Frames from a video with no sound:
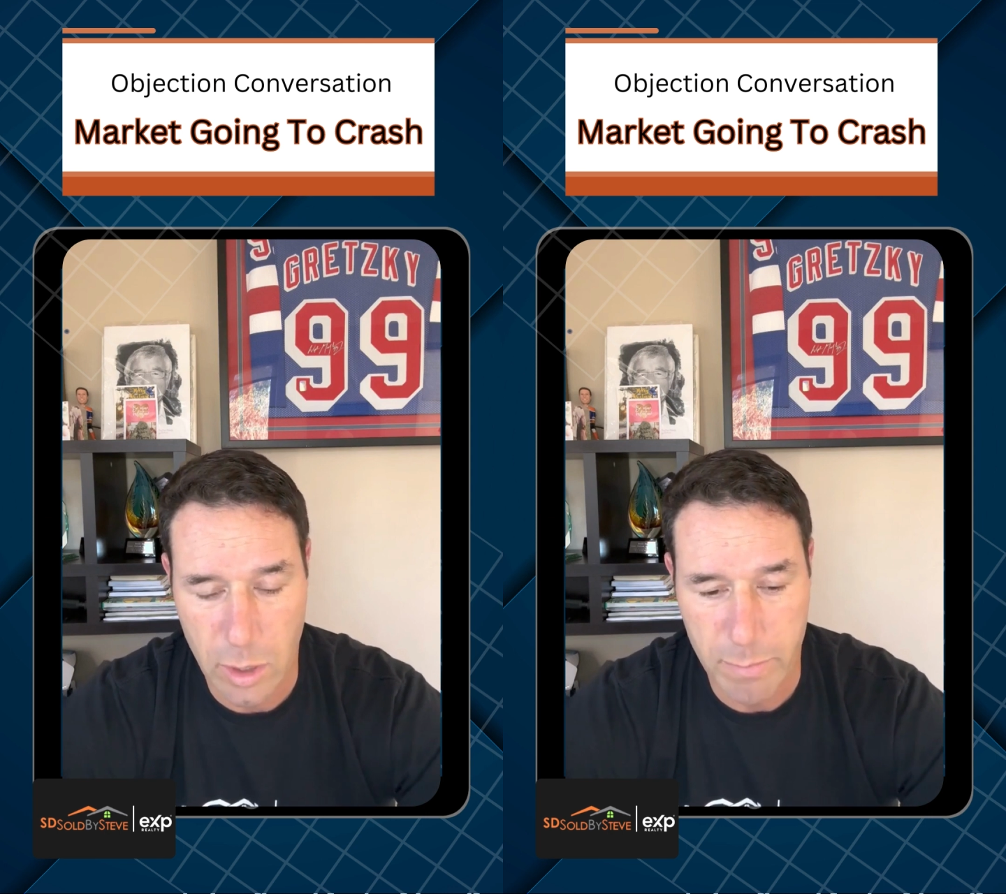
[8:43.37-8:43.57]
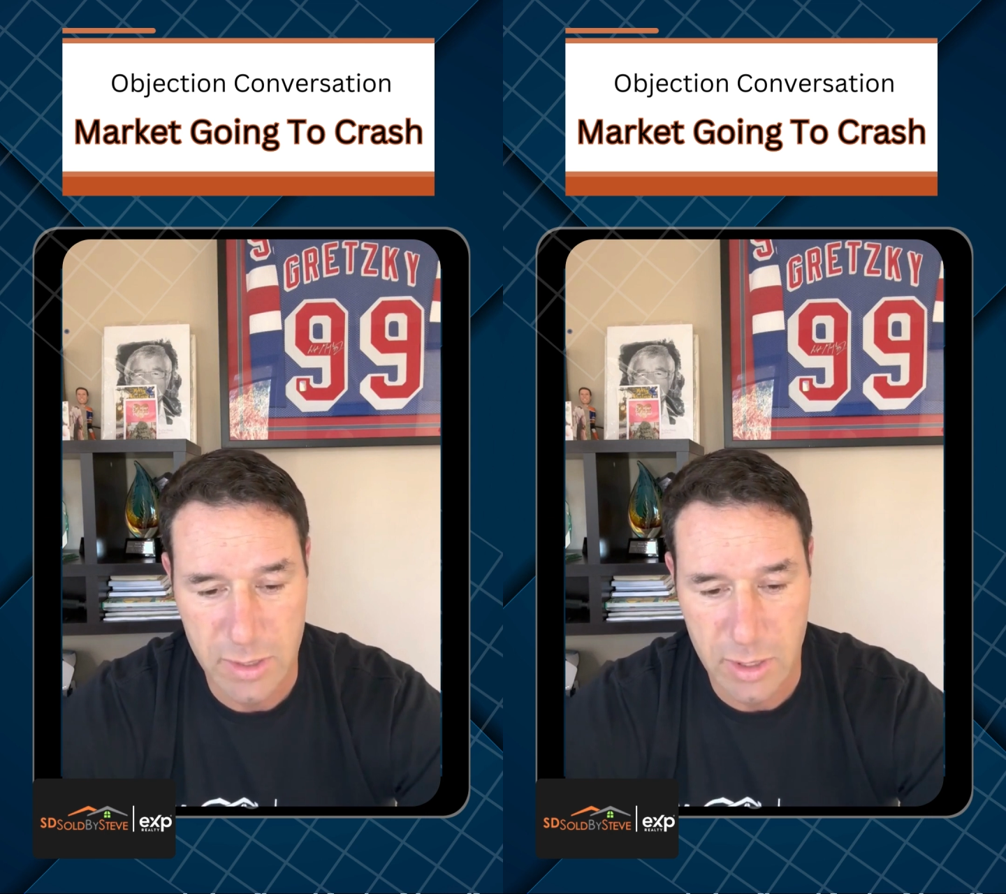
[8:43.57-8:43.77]

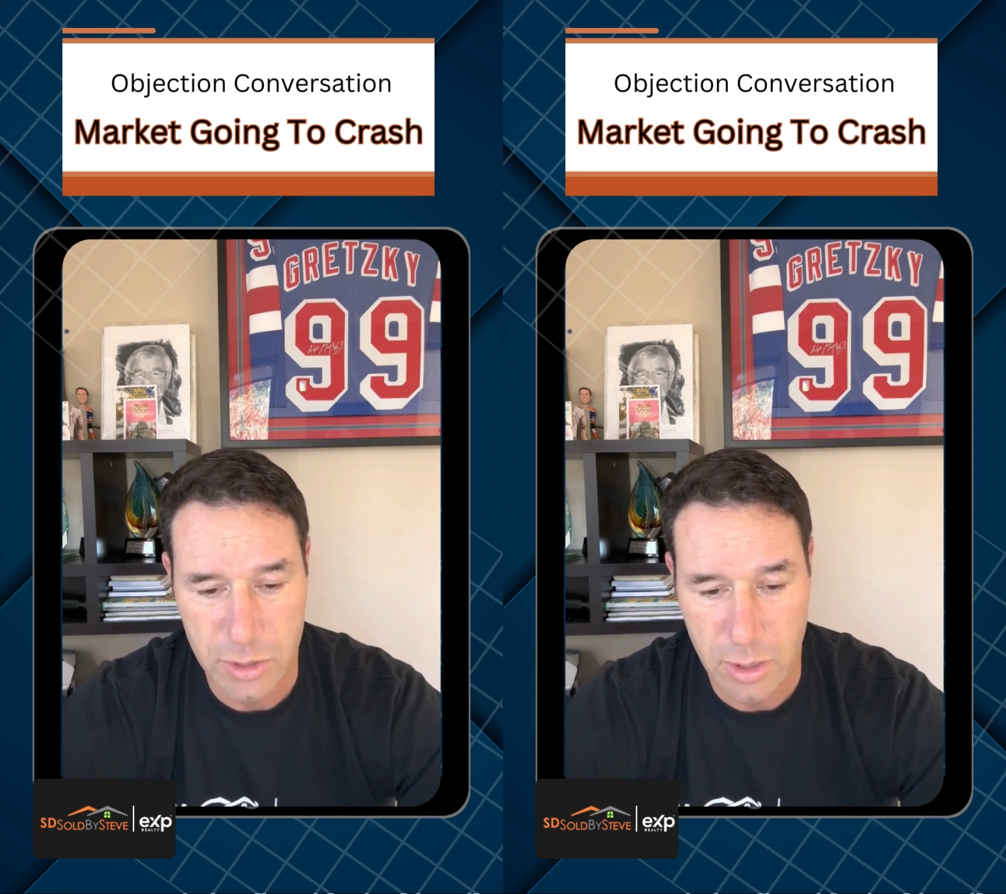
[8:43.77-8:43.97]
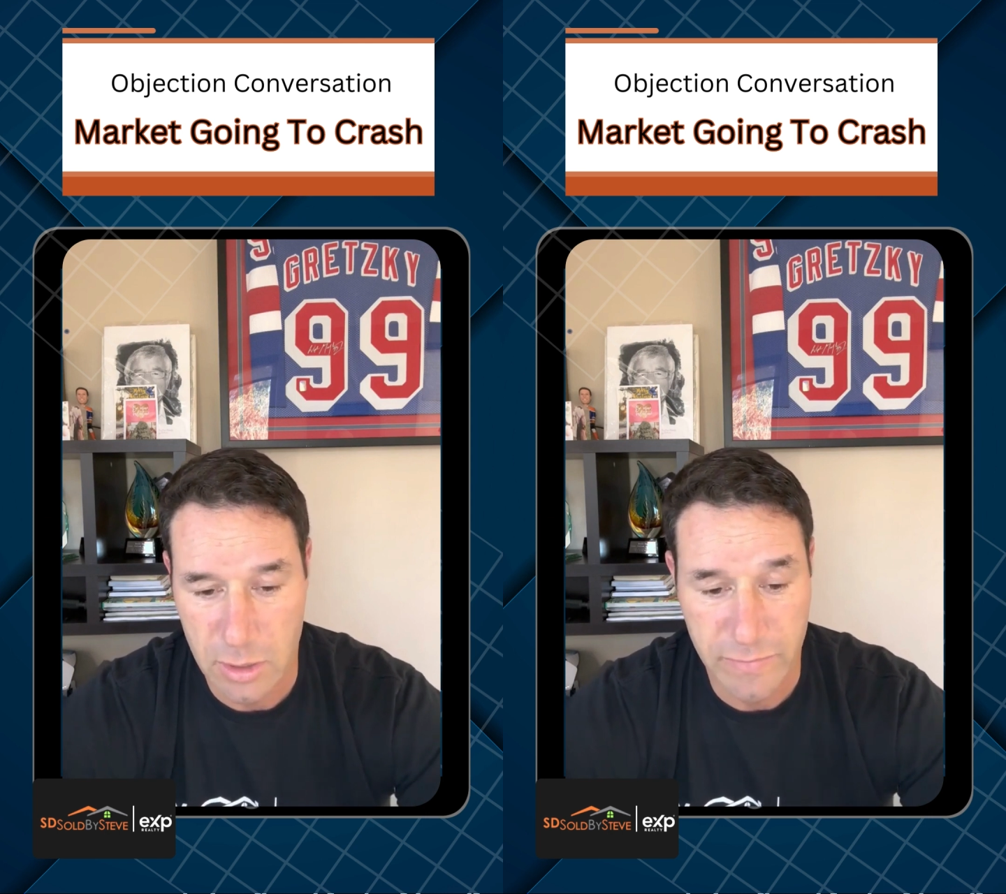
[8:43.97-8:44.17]
your
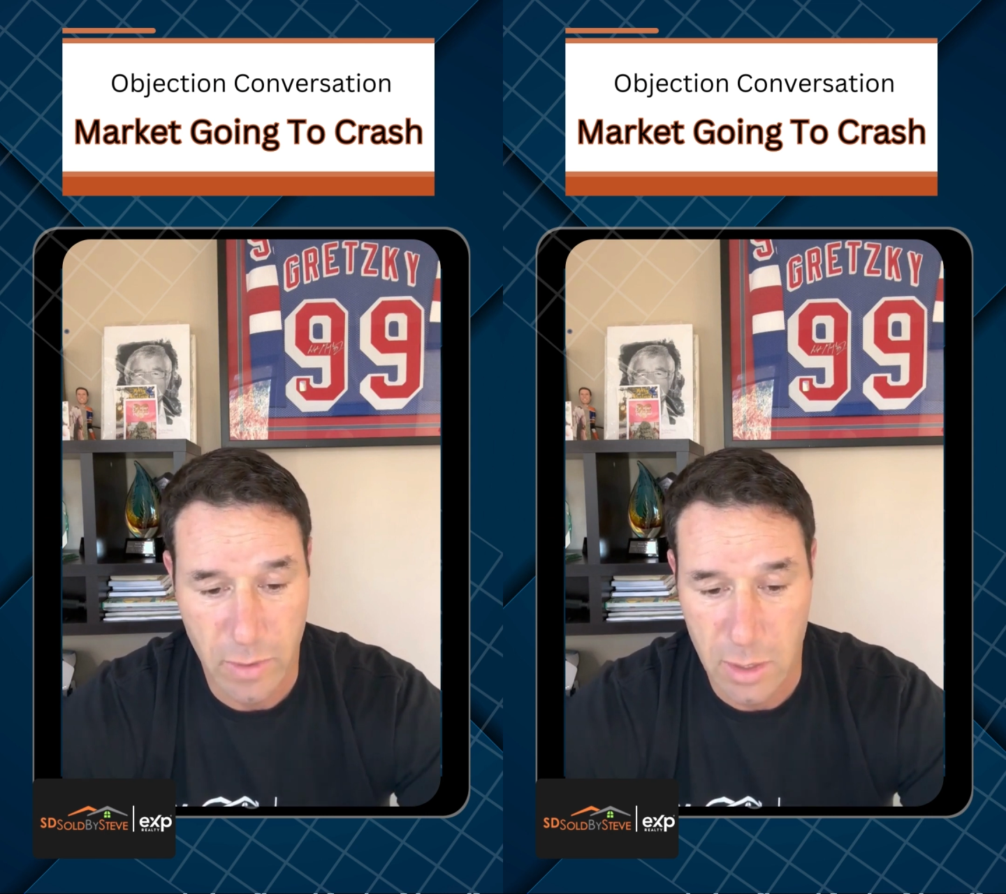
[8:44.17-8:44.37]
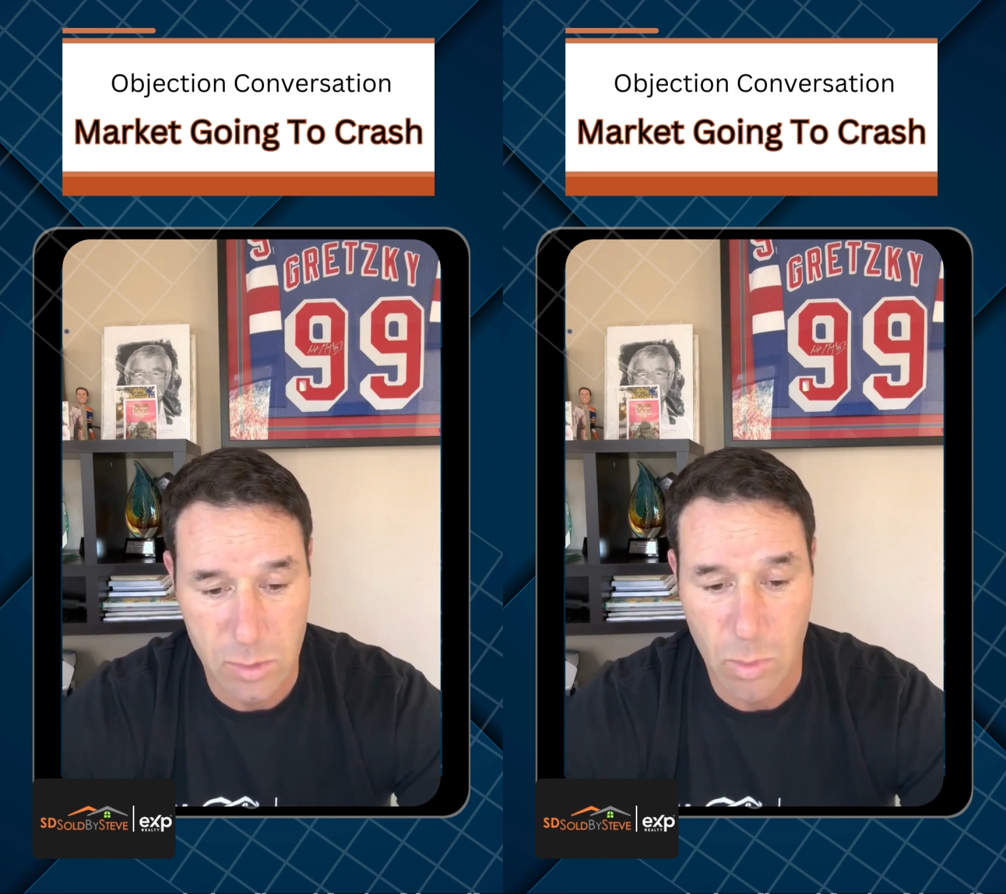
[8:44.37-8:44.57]
position as
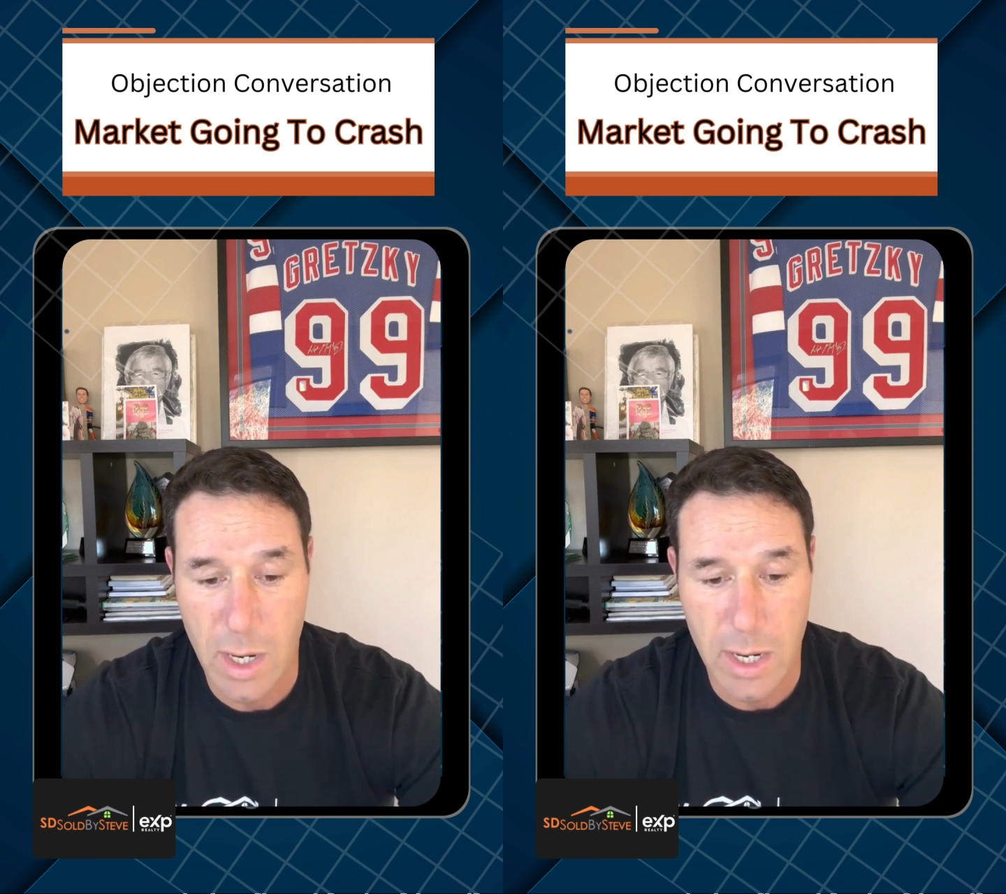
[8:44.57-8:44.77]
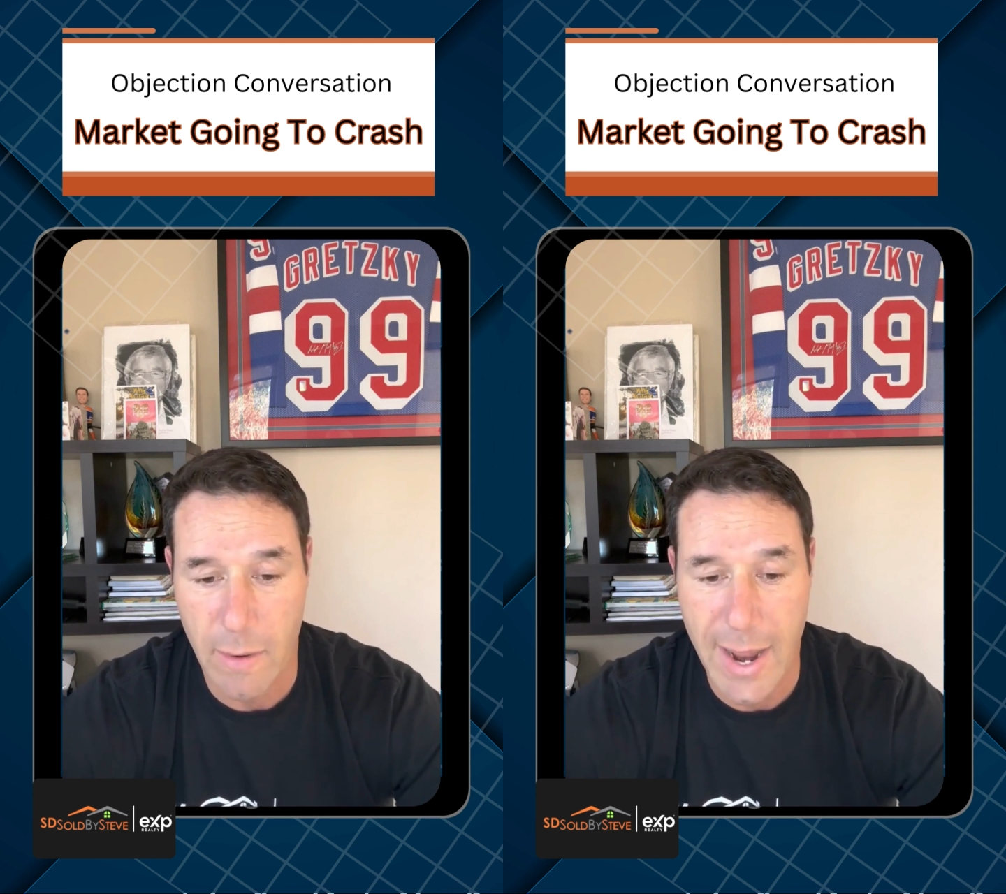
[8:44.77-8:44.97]
far as
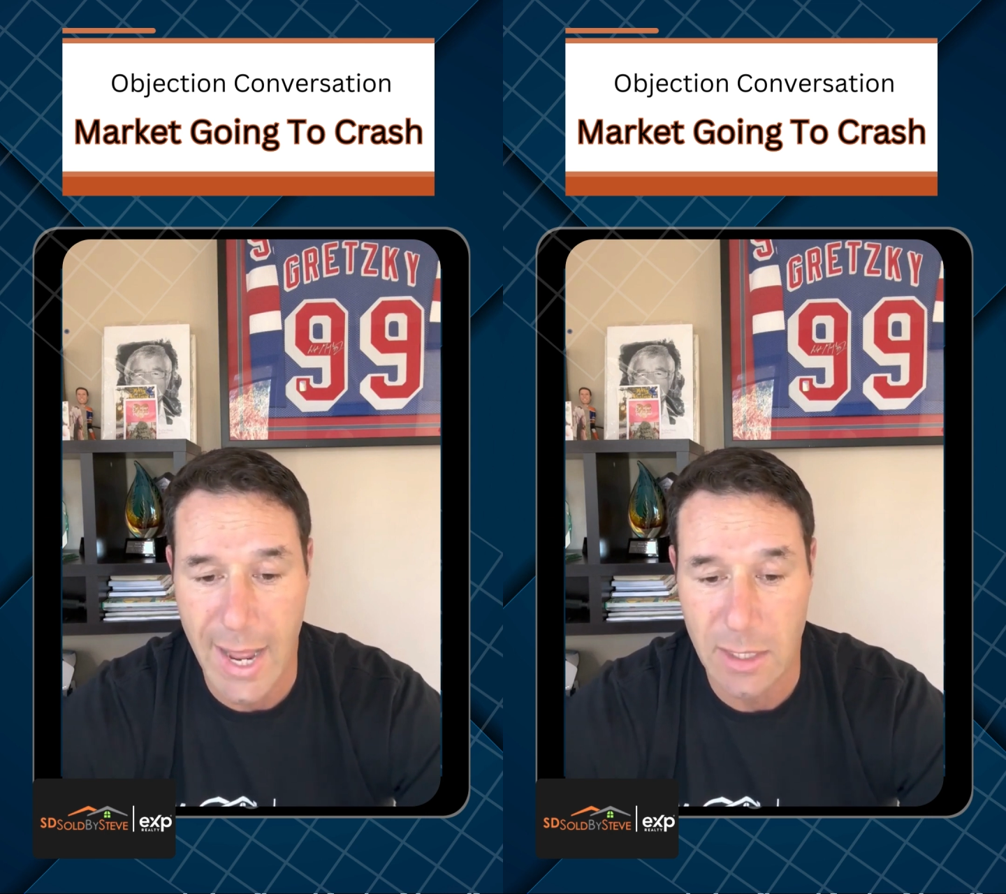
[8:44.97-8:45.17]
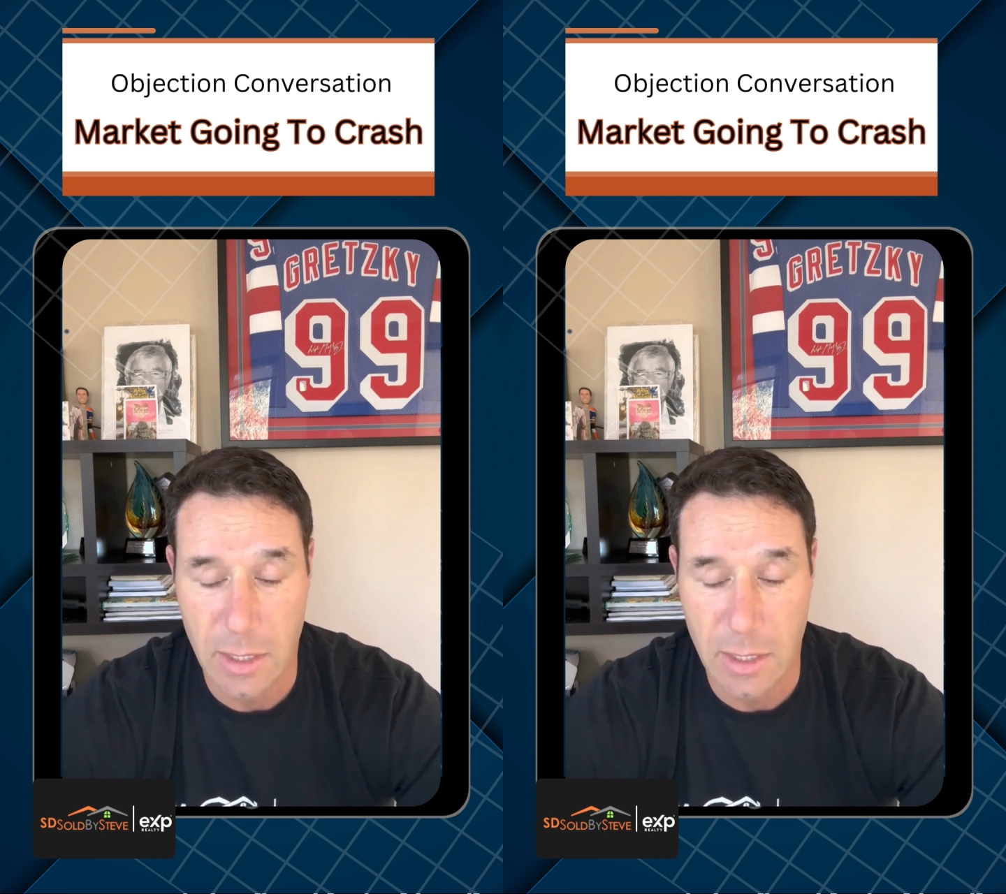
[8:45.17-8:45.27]
where you're at?